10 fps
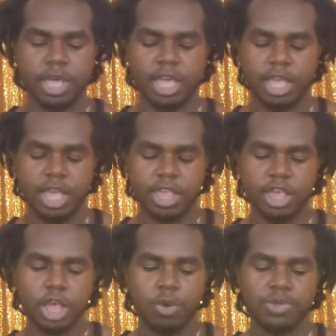
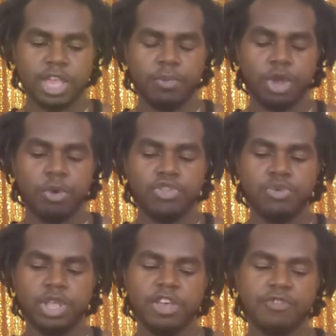It's, you know what I'm saying? We're going
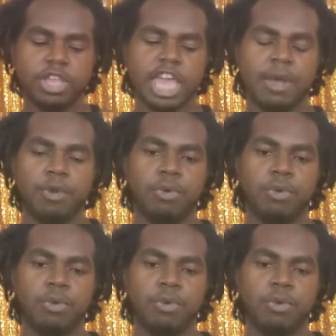through a different time.